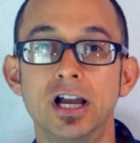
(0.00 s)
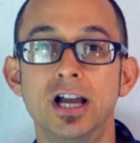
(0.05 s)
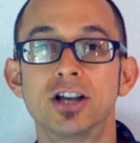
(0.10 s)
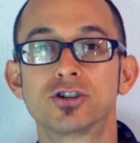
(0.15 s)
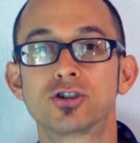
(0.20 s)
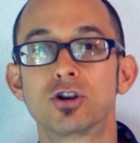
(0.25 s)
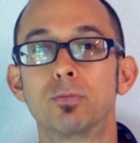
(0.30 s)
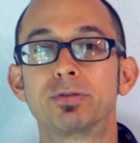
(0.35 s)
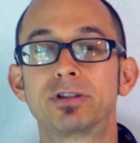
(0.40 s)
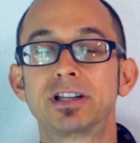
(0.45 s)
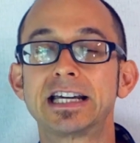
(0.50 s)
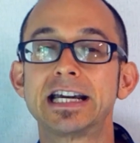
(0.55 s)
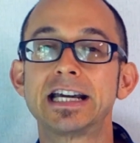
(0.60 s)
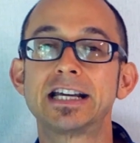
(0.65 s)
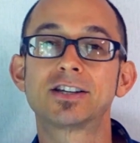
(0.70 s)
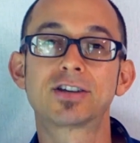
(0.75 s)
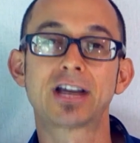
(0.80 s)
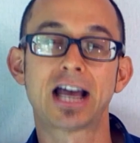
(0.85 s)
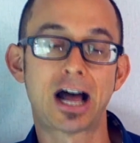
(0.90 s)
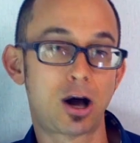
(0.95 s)
So
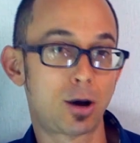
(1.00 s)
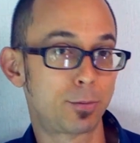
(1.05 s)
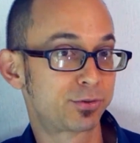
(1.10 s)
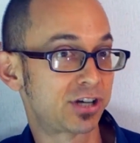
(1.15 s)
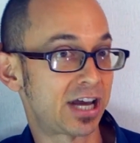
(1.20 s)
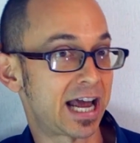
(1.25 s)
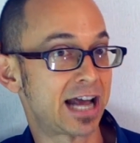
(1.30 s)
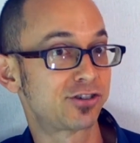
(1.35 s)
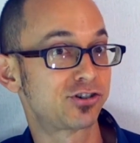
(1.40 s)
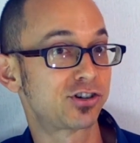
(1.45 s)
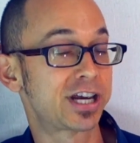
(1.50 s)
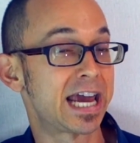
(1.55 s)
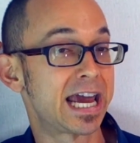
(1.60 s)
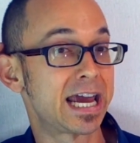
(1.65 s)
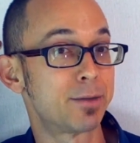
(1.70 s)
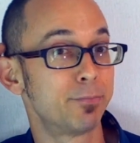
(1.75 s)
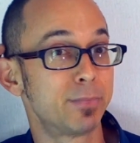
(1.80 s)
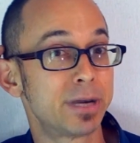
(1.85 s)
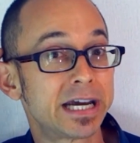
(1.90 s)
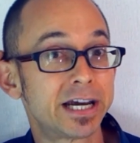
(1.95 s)
please help to
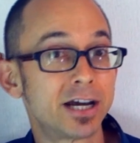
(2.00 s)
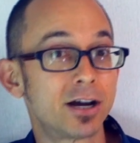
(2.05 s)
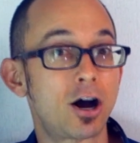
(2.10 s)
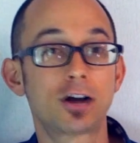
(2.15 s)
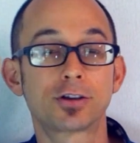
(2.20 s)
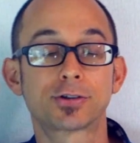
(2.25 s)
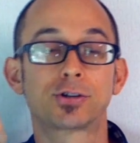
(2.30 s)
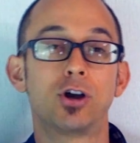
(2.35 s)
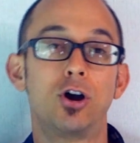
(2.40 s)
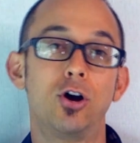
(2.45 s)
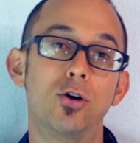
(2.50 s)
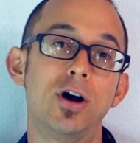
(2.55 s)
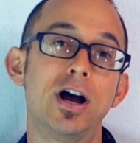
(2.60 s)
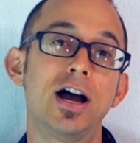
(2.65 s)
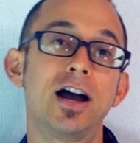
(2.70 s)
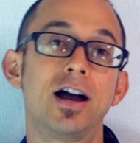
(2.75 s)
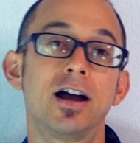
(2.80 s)
educate me also.